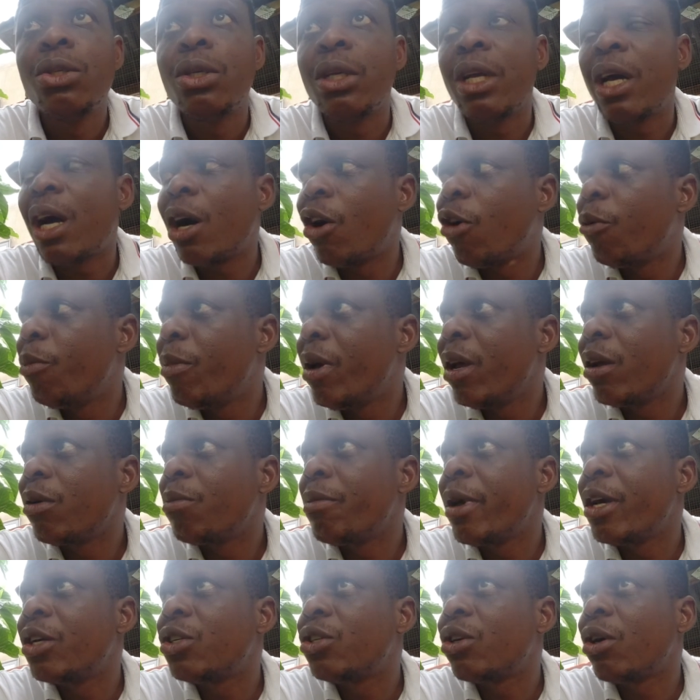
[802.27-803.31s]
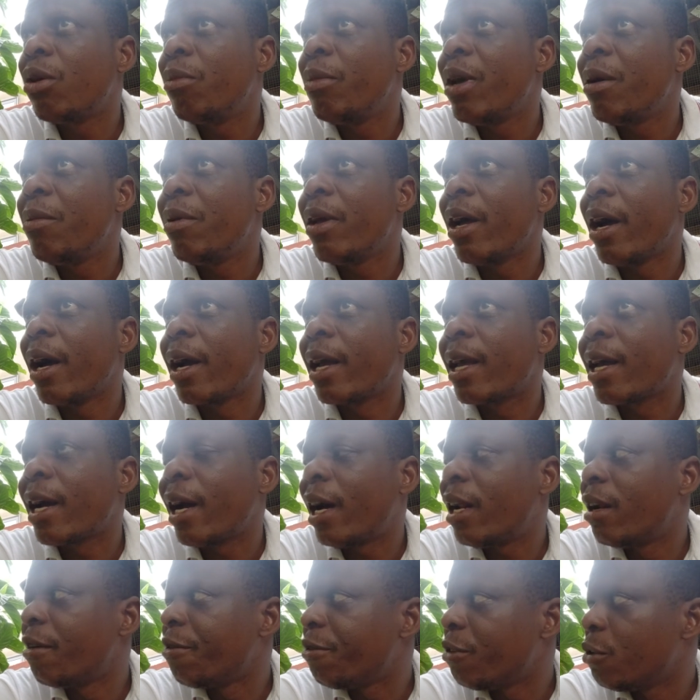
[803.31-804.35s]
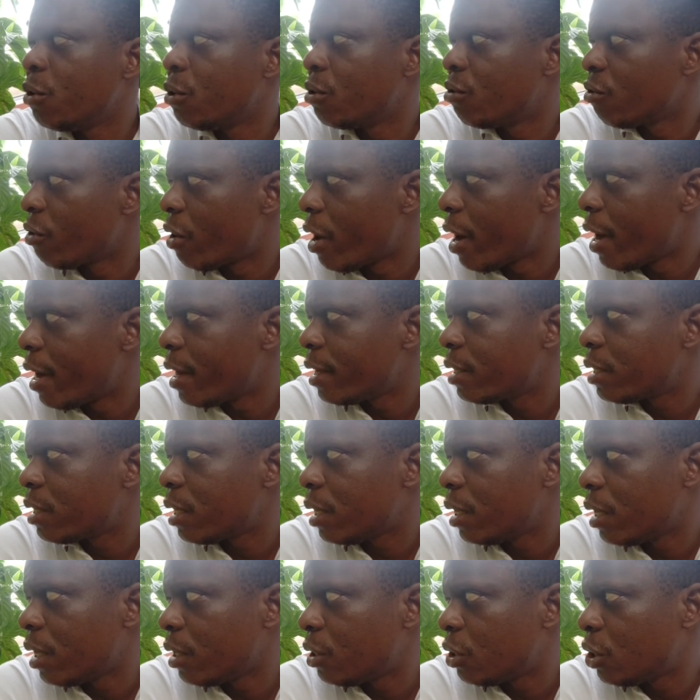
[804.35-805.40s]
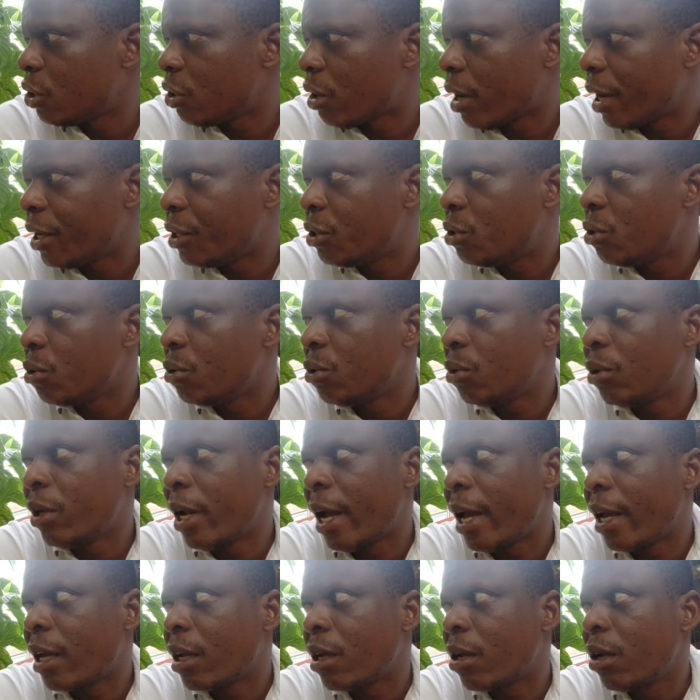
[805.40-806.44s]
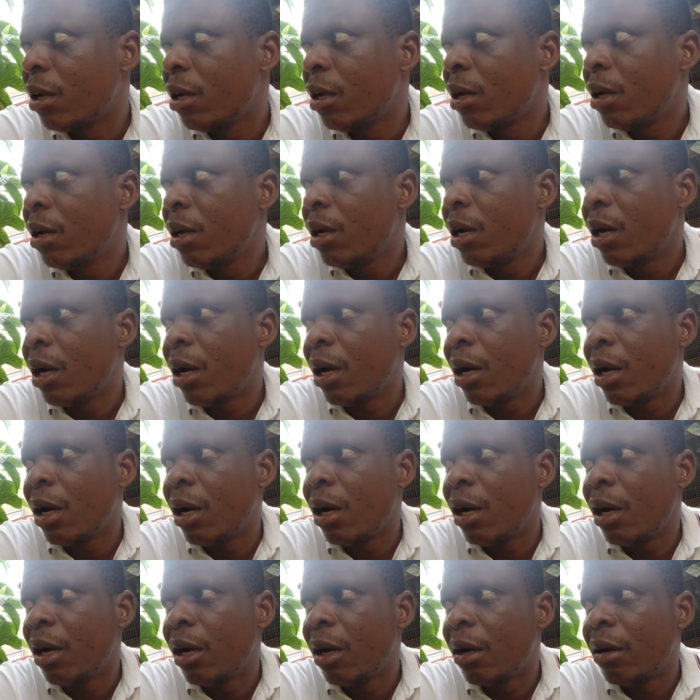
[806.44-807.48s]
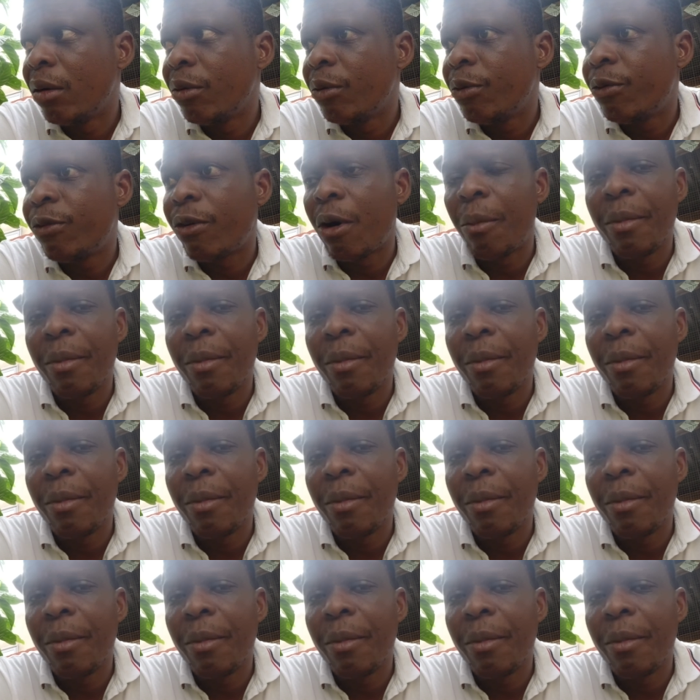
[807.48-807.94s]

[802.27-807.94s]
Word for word: today i'll make make sure maybe i cut a few grass and then try to like uh,